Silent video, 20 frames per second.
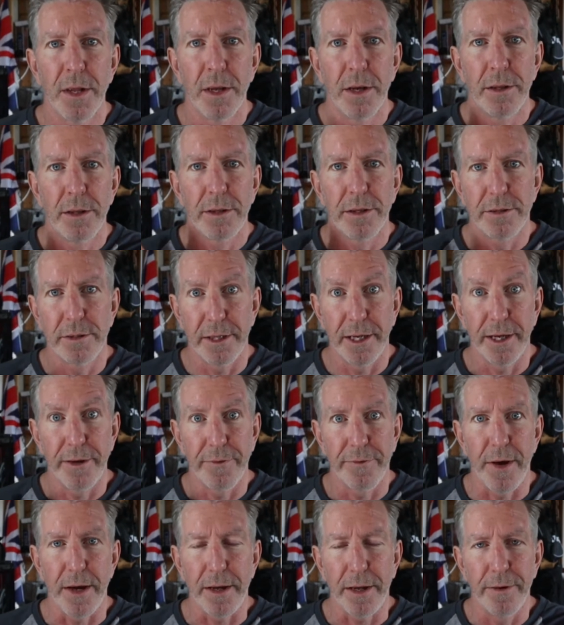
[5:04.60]
to see if
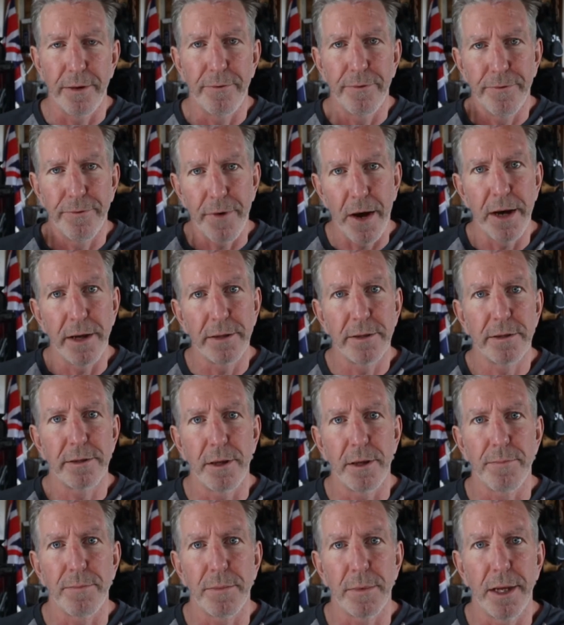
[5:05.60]
I can find
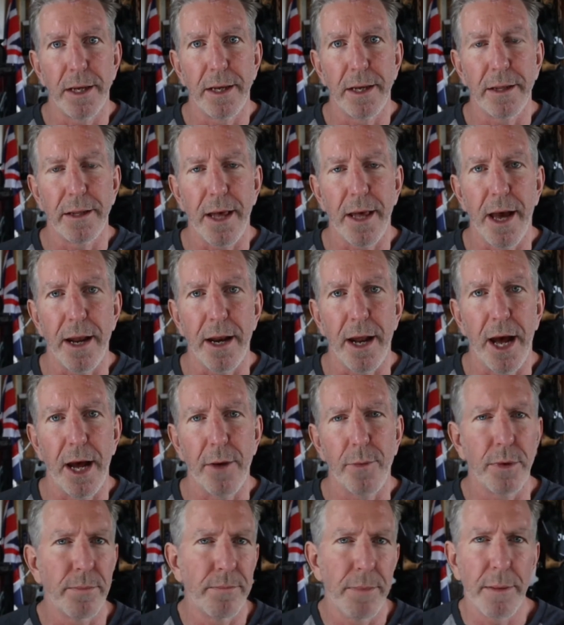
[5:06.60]
something that I
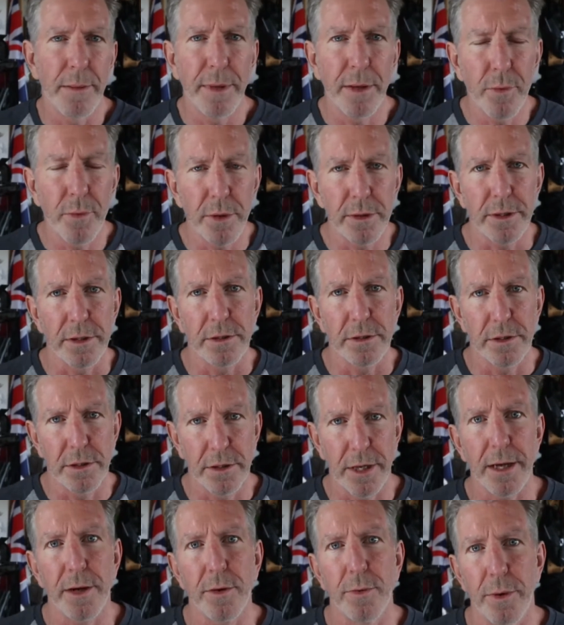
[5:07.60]
would maybe want to
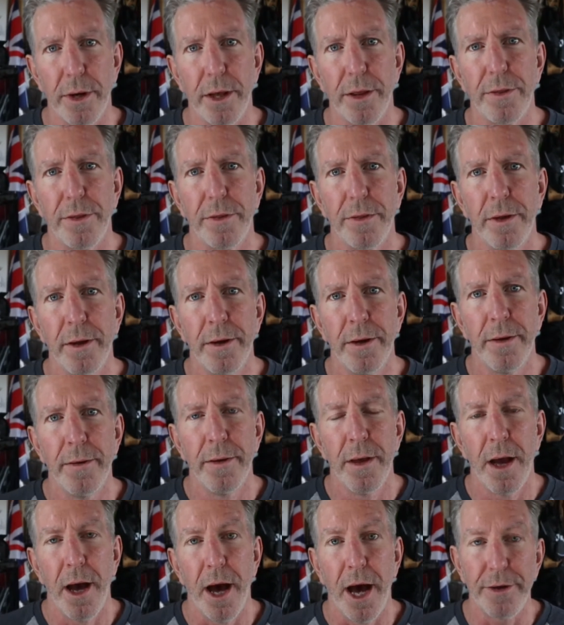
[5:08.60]
stick with.
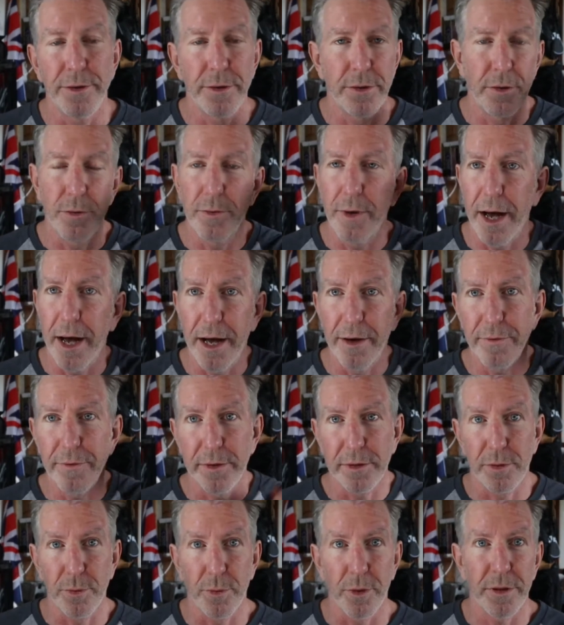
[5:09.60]
I do have,
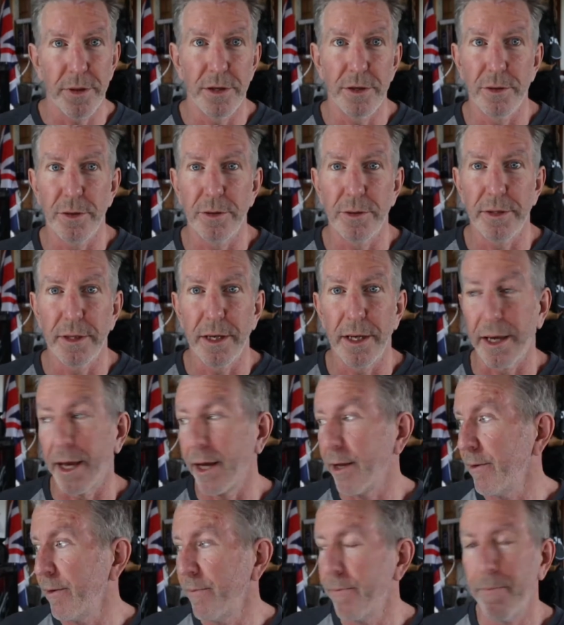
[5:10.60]
that's worth introducing
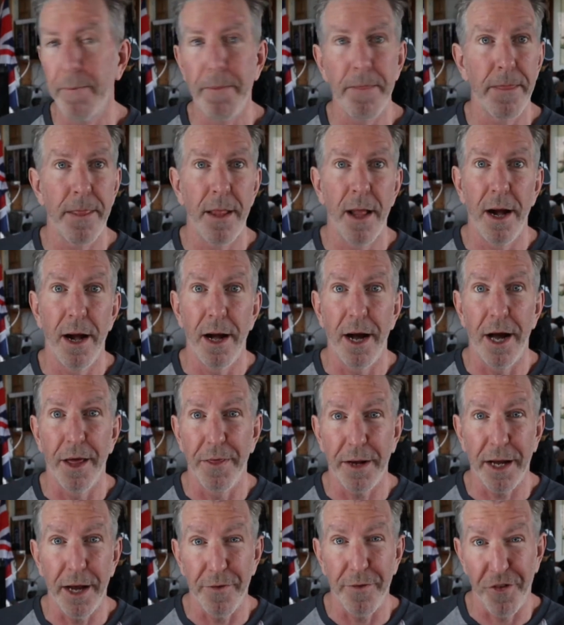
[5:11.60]
again. I think
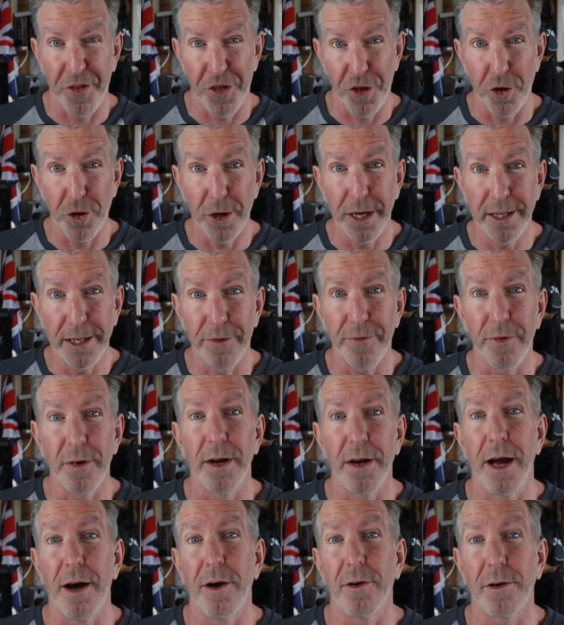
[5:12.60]
I have 30 different
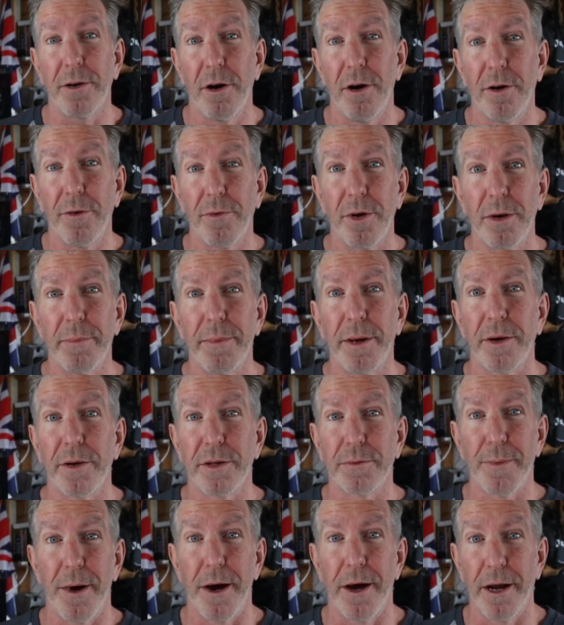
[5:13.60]
alcohol-free beers
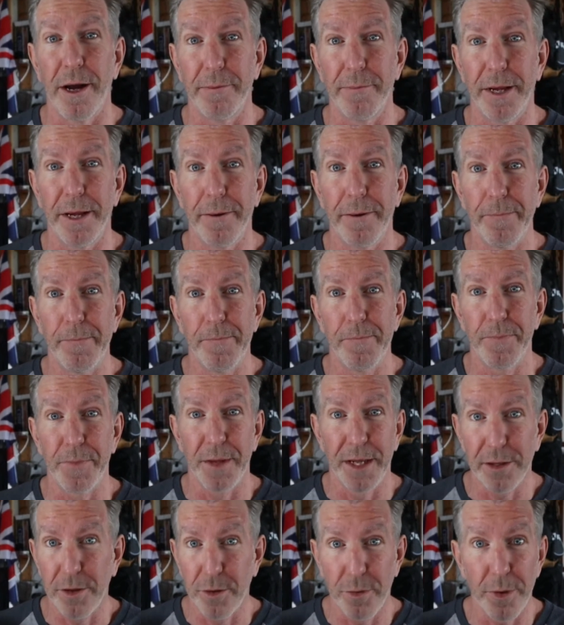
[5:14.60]
behind me.
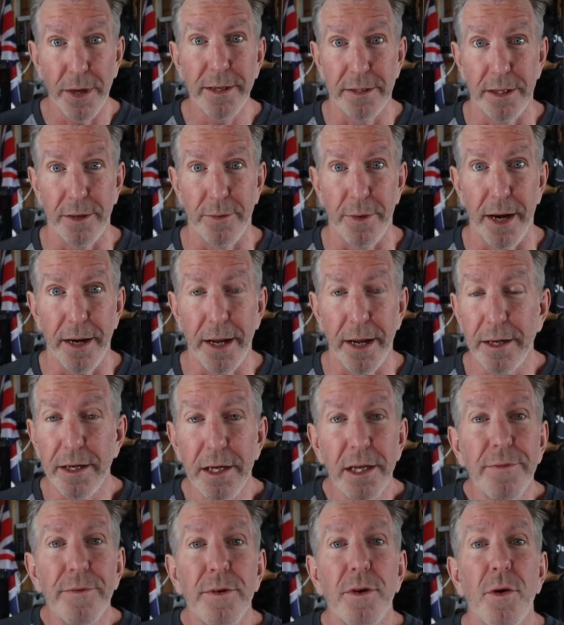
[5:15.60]
Crazy, right? I didn't
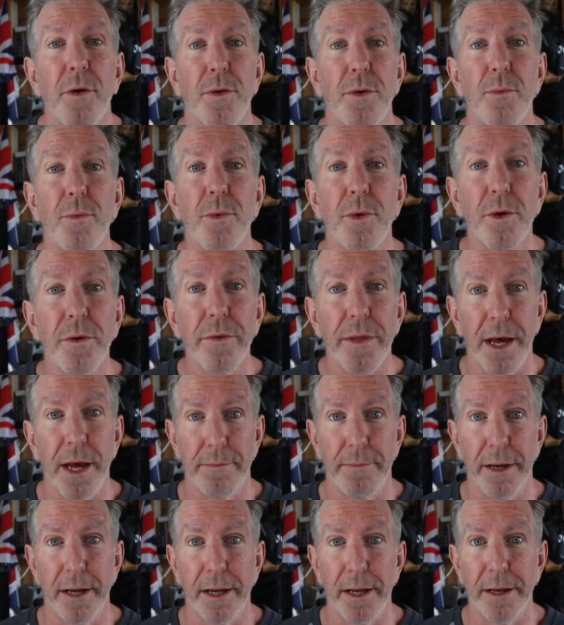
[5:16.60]
even know there were that
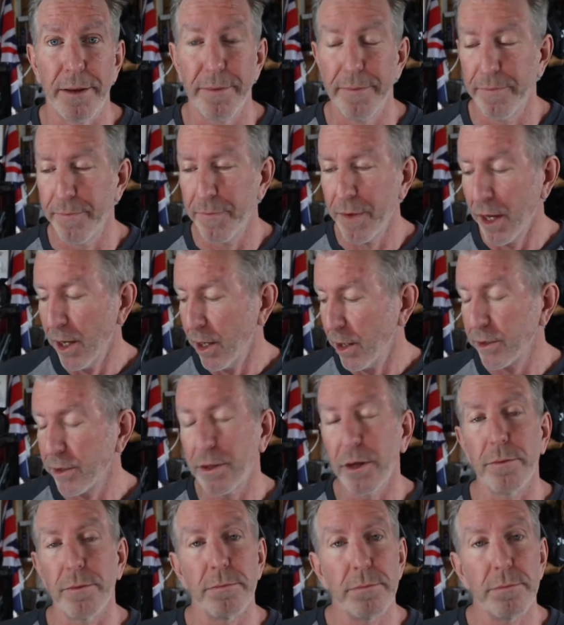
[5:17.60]
many. So